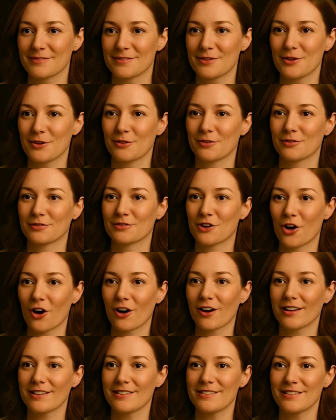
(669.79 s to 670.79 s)
So
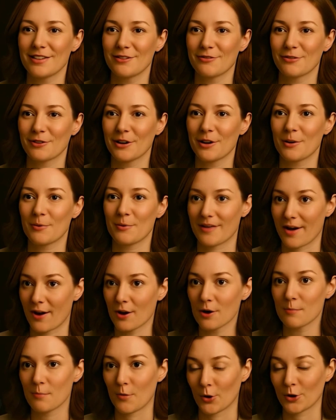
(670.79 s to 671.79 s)
targeted delivery
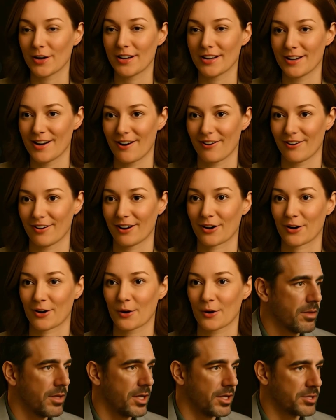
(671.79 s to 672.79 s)
without a bulky carrier.
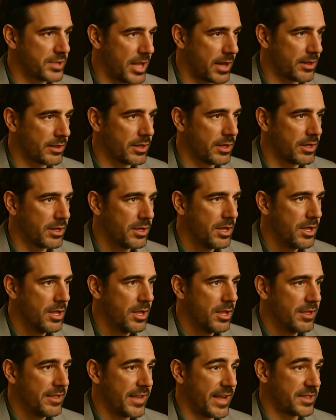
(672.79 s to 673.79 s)
Exactly.
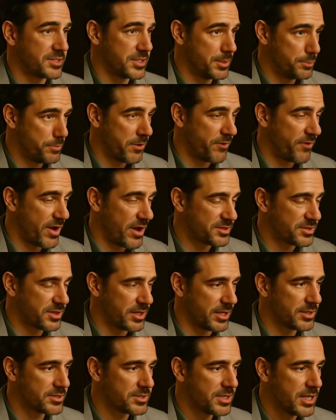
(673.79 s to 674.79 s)
That simplifies
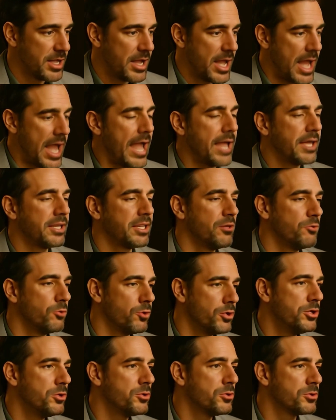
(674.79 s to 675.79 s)
things and can
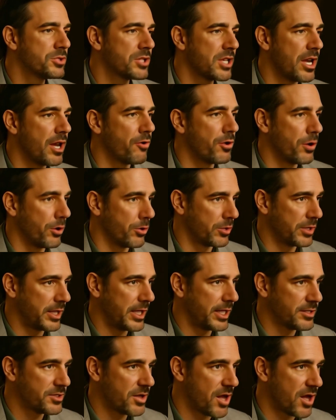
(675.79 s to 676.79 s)
reduce
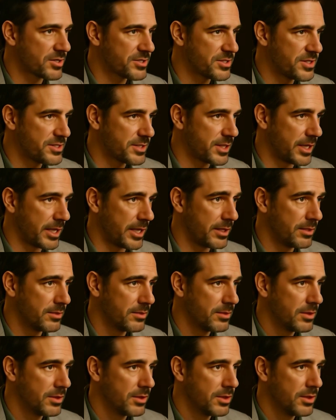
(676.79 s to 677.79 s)
carrier-related toxicity.
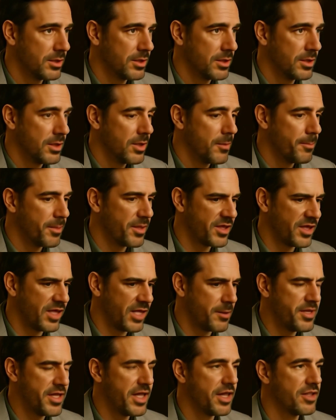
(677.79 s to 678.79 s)
But the
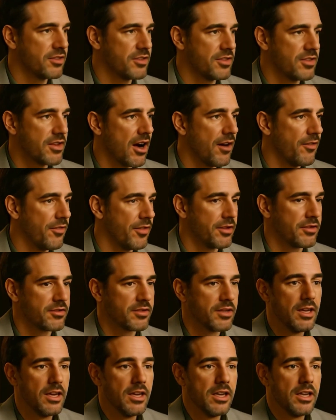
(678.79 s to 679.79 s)
limitation is obvious.
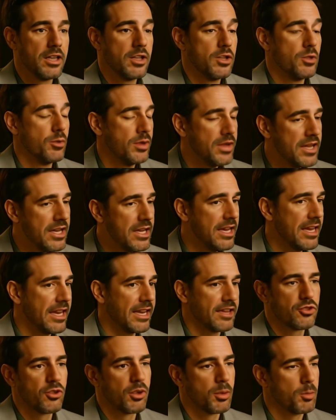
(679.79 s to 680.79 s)
You need a
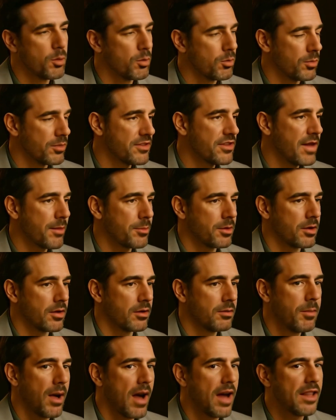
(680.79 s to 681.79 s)
suitable receptor,
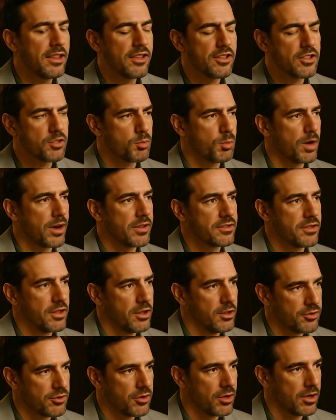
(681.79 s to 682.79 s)
highly expressed on
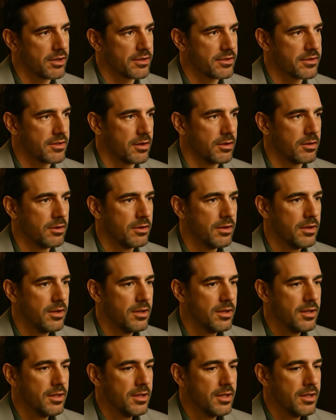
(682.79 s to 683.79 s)
your target cell.
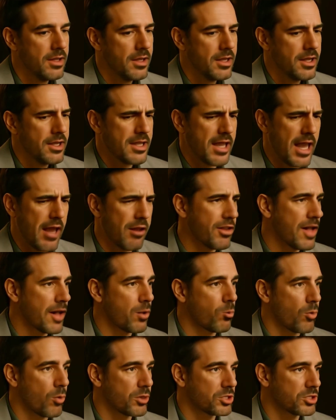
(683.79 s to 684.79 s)

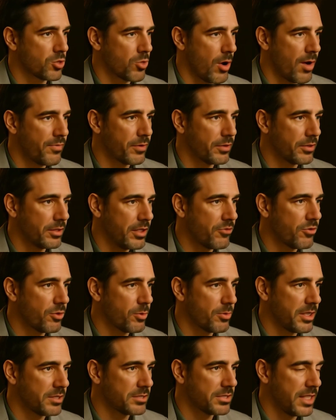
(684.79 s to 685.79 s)
GalNAc works great for the liver
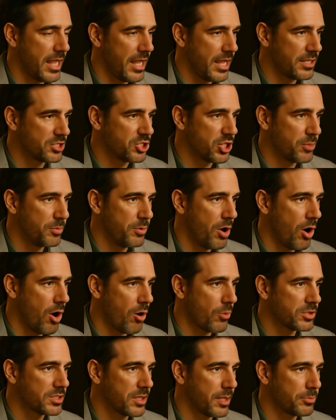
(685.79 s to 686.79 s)
because the ASGPR
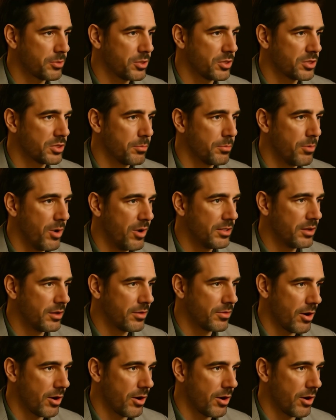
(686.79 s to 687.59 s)
receptor is abundant